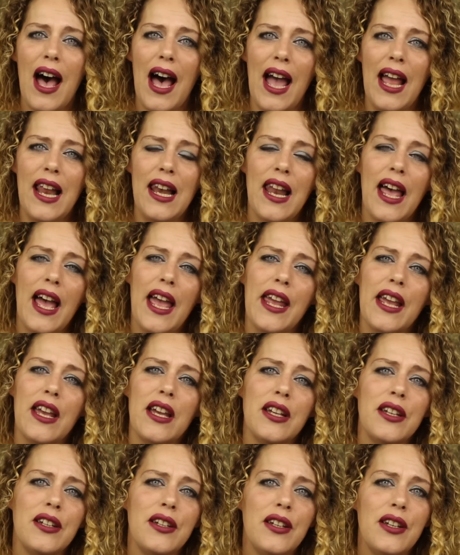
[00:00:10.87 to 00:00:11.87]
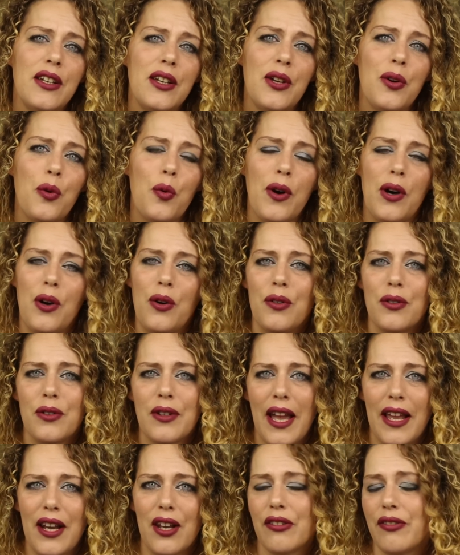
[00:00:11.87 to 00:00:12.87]
I like, well,
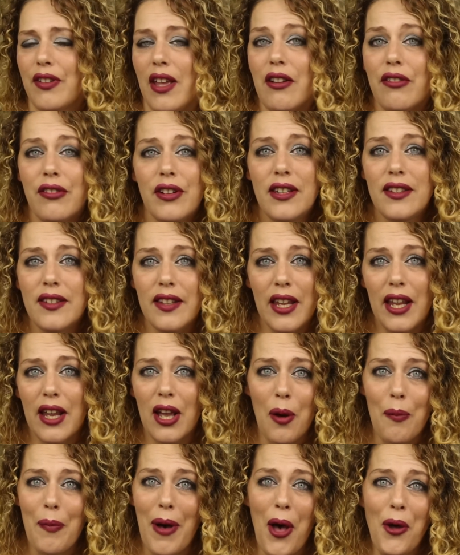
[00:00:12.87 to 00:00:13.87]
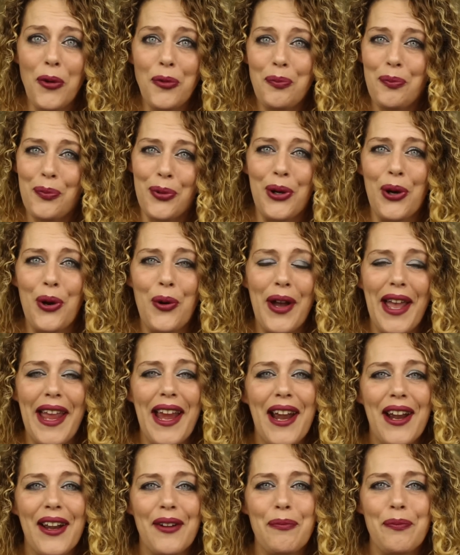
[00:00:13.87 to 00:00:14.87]
kind of everything about
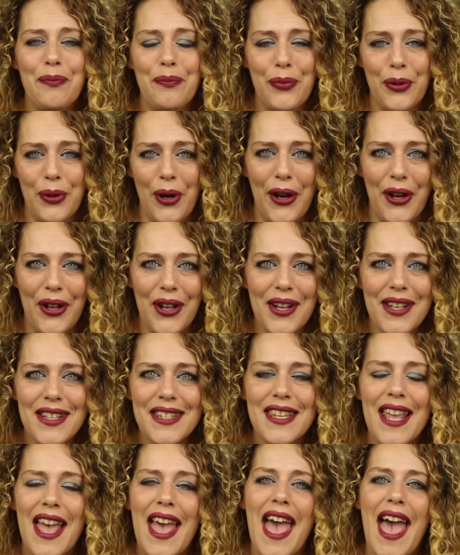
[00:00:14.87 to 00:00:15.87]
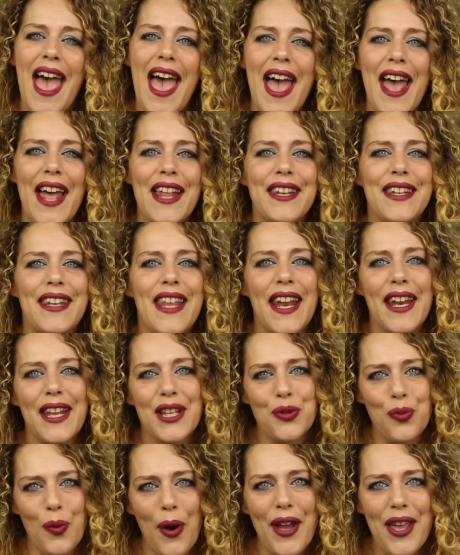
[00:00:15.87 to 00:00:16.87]
ProAiir products, and that
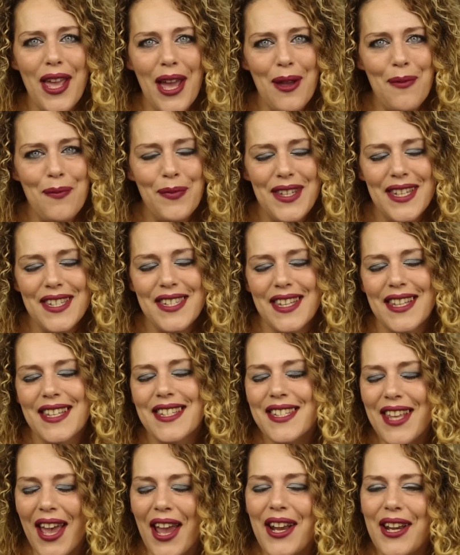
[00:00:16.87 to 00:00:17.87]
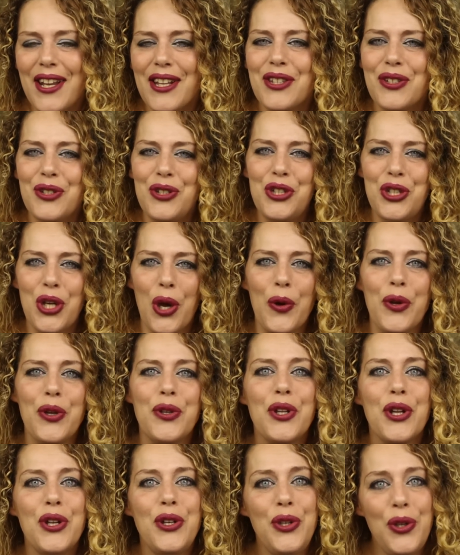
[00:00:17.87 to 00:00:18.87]
is why I'm this excited to show you
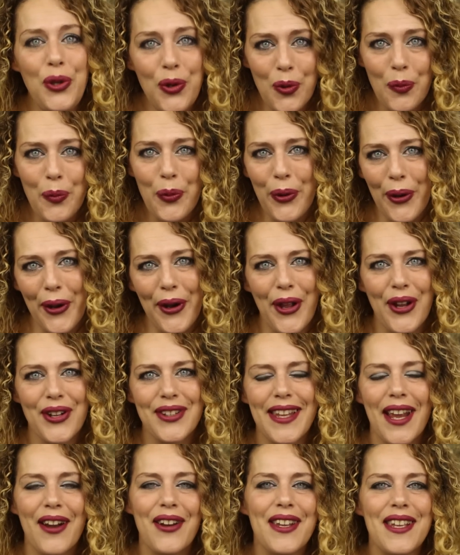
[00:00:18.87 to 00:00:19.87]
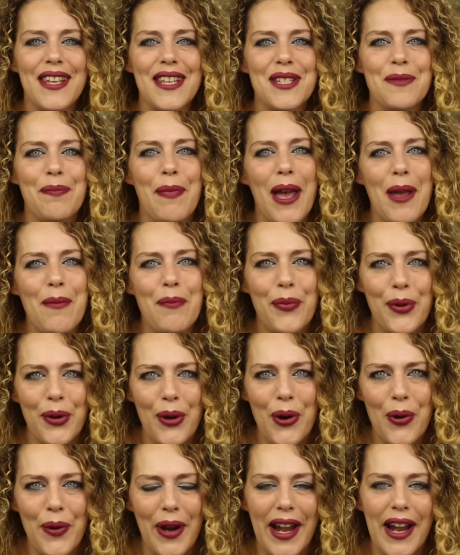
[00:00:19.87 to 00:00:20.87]
the new product there is by
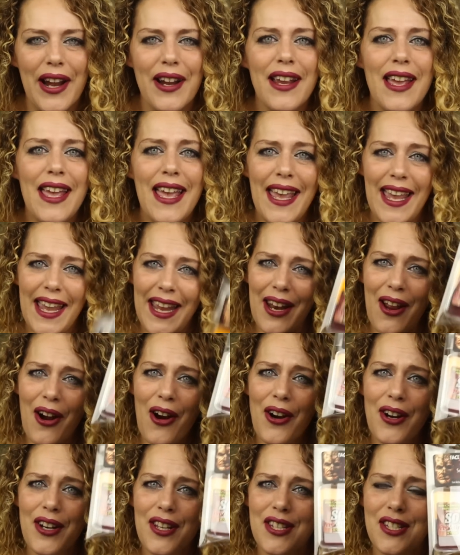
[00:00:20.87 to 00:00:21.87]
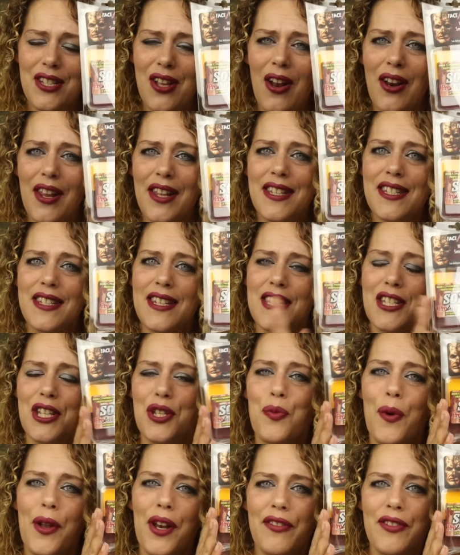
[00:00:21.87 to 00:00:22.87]
ProAiir. It are the solids. This
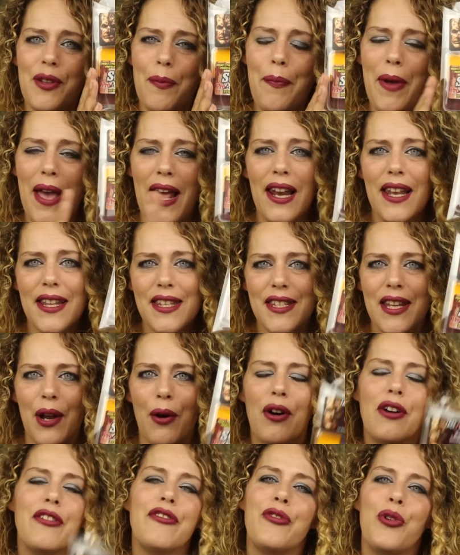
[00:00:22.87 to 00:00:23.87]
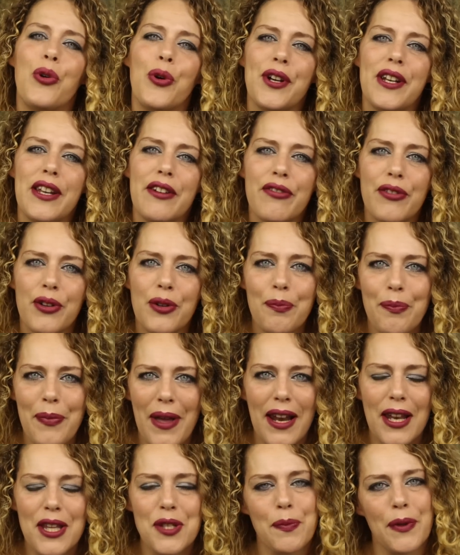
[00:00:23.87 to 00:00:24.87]
is one of the palettes. There are 4 different
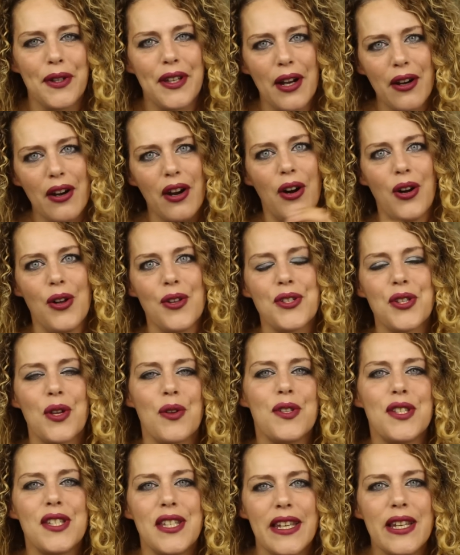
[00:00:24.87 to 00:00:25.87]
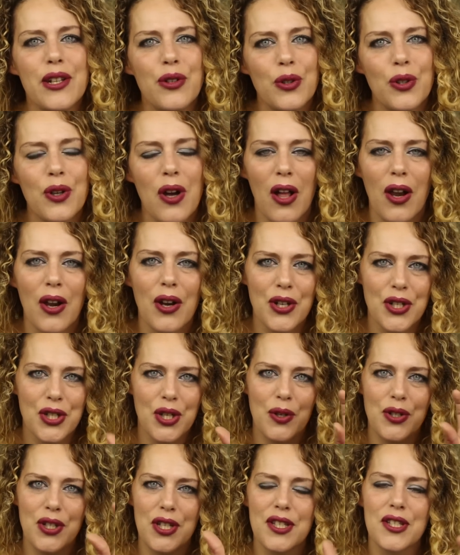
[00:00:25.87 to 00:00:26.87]
palettes, but there are also single colors,
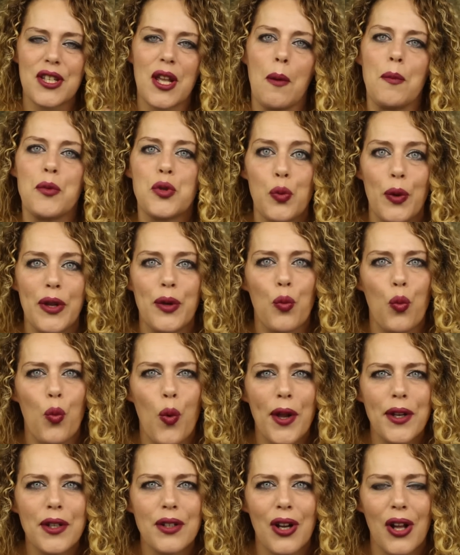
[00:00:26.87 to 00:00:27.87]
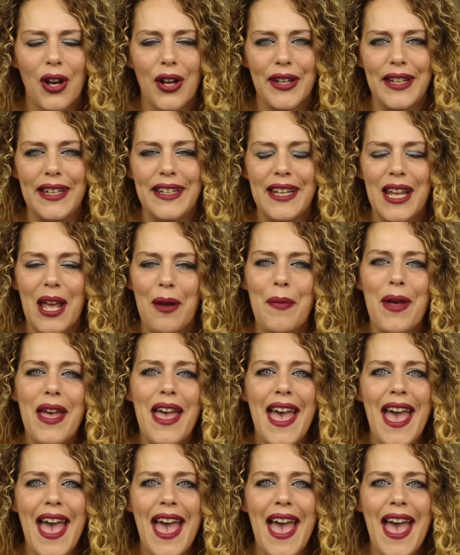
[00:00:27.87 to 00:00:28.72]
so it just comes with one color in them.